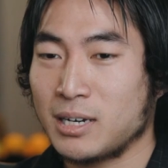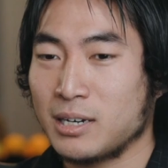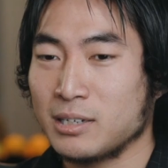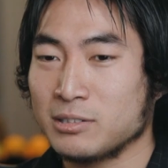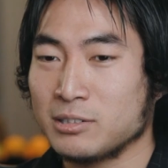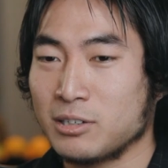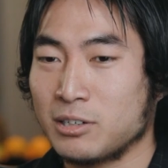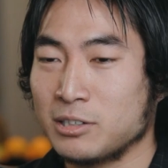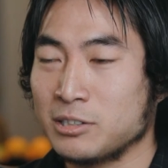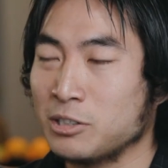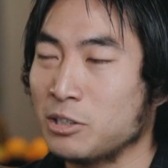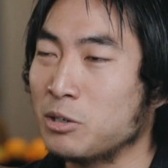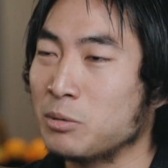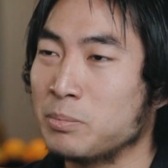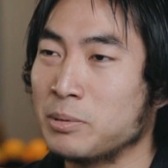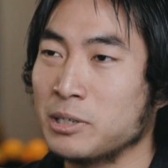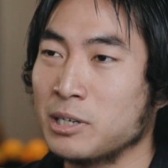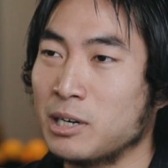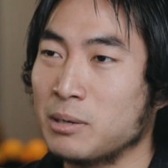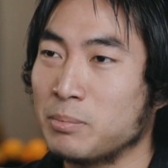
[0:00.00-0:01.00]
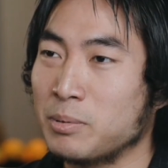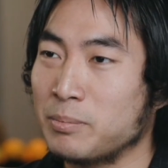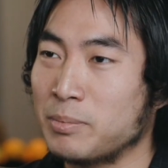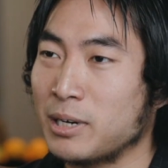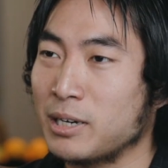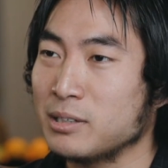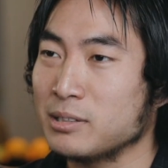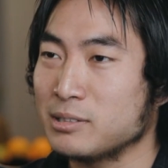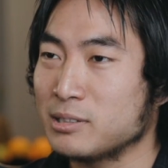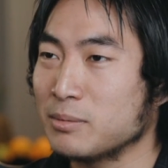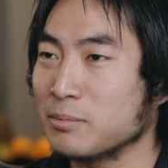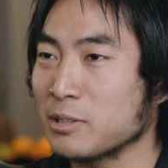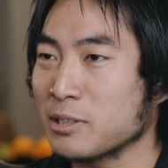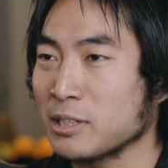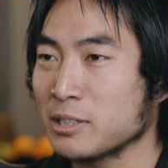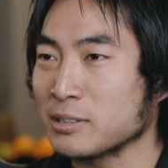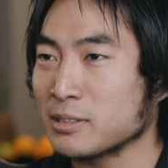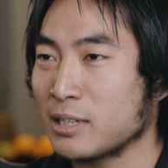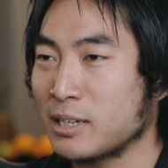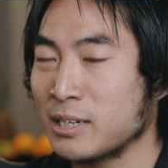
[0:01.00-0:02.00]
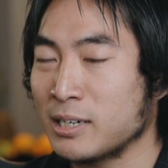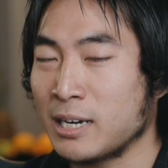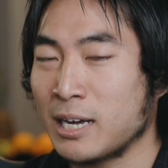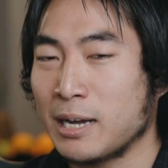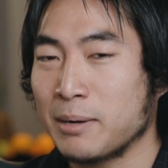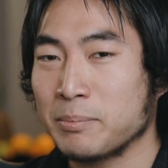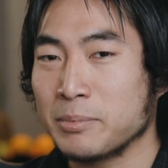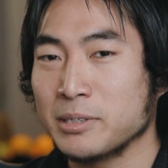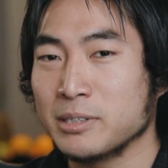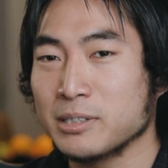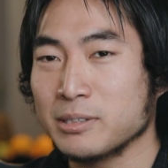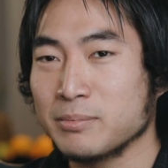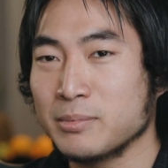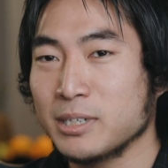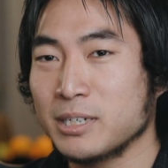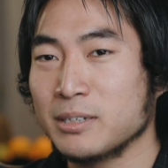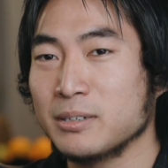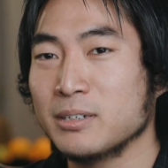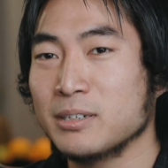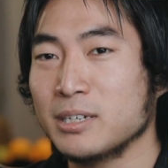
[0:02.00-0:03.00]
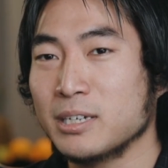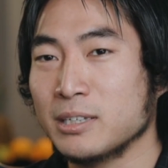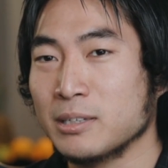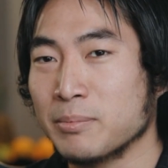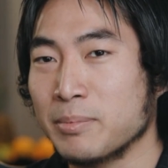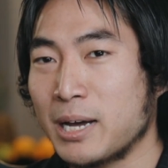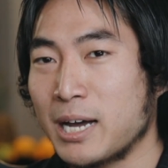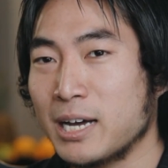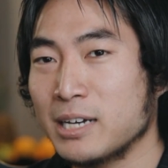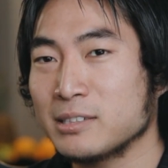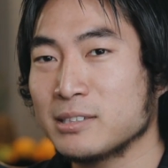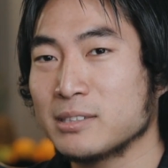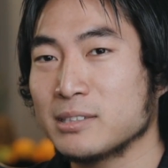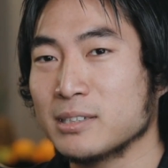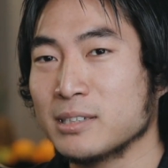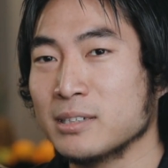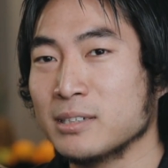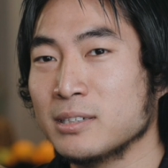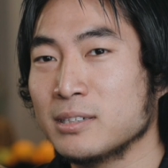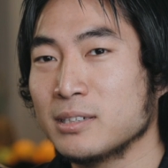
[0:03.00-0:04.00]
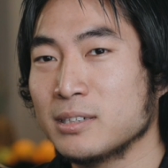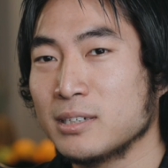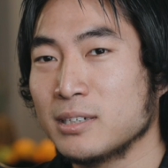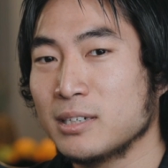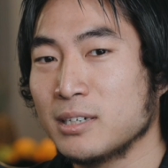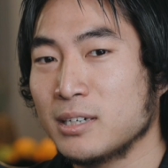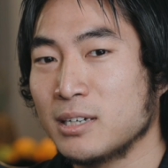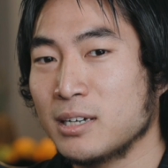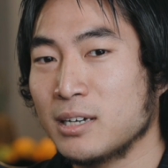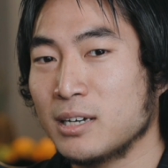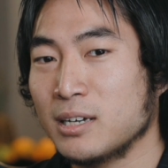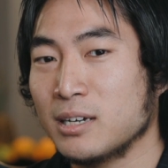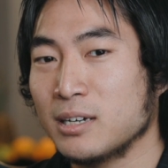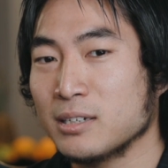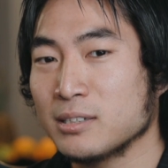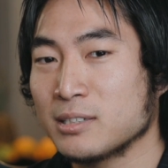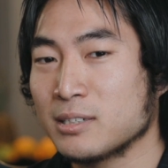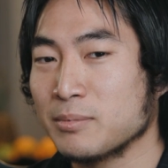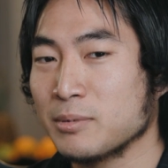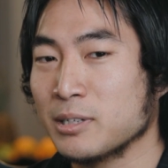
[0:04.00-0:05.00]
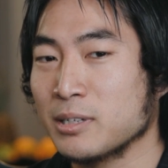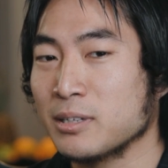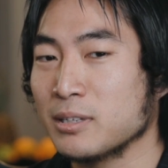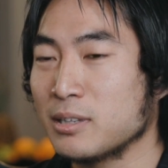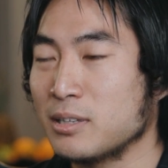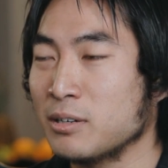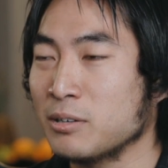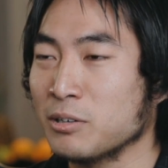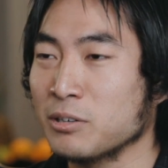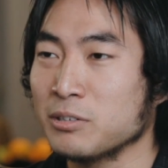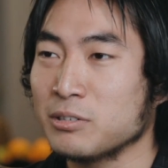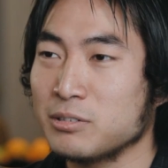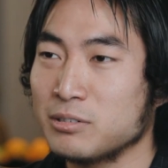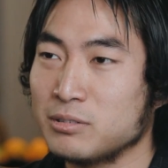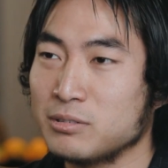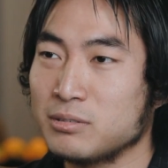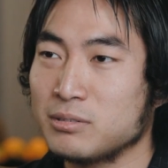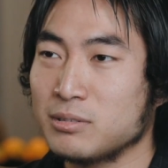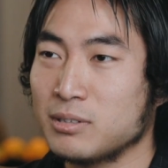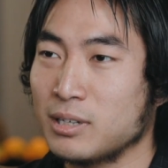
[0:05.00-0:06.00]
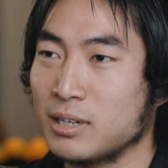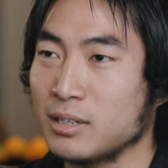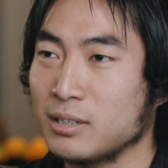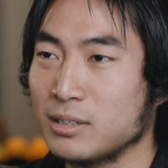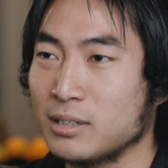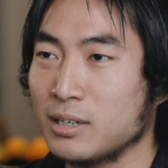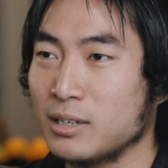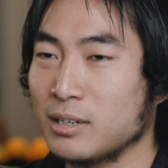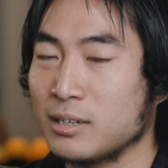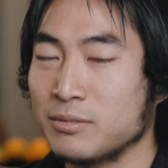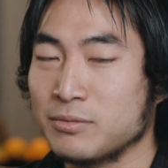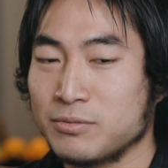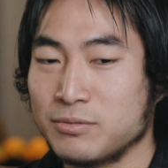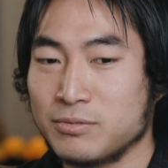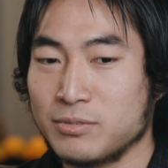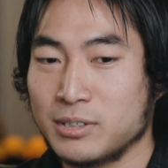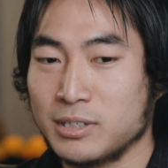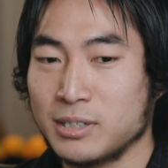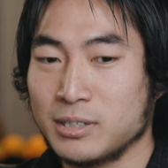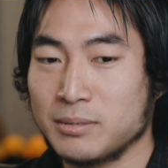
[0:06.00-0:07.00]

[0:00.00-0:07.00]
I started to open up about some of the things that had happened in the past, and some of the hurt that I've